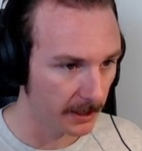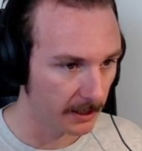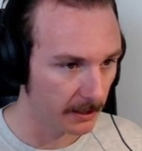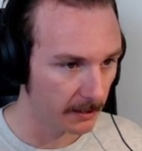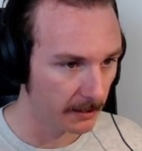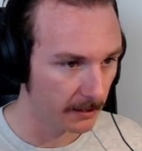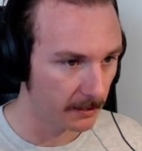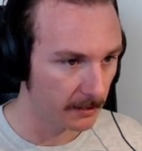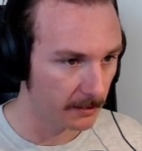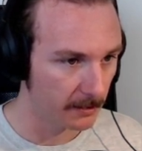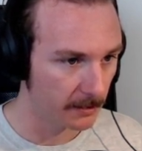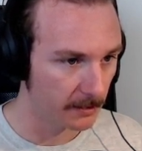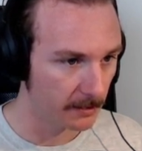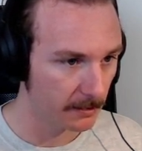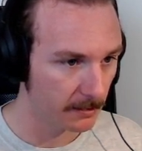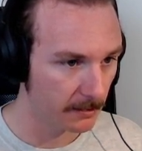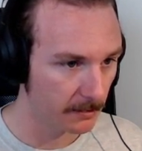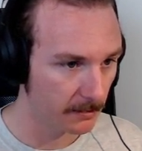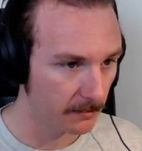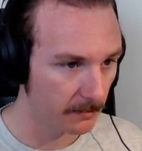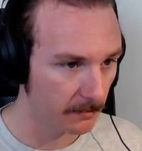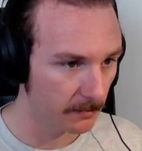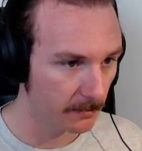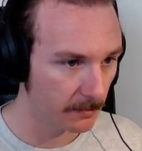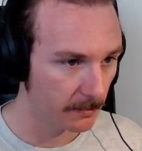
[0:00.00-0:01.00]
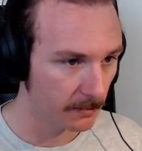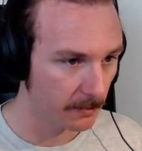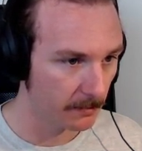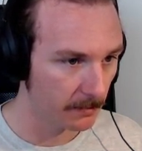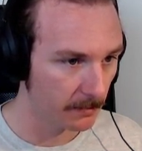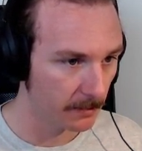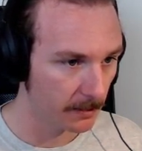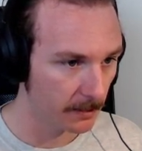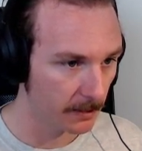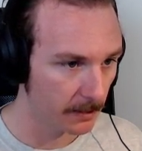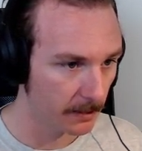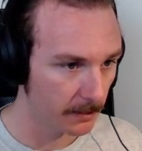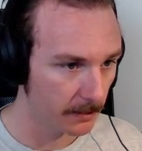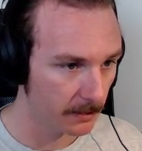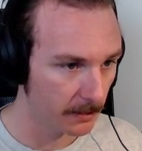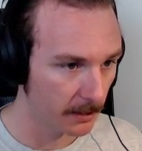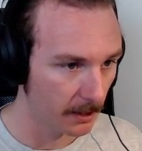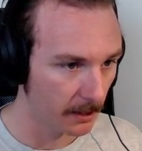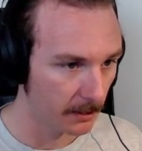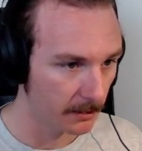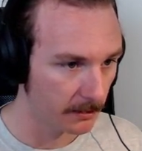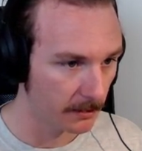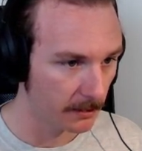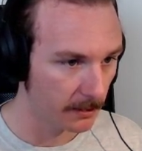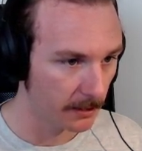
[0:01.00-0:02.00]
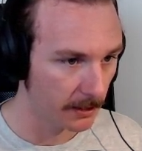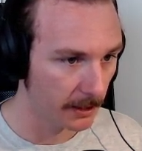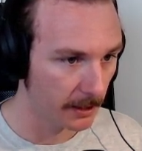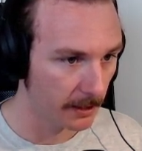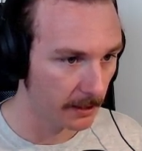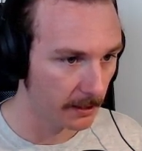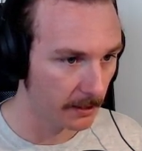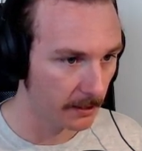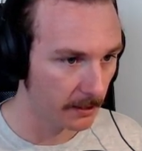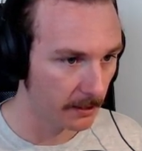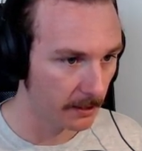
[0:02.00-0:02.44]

of this, we're going to toss her in here.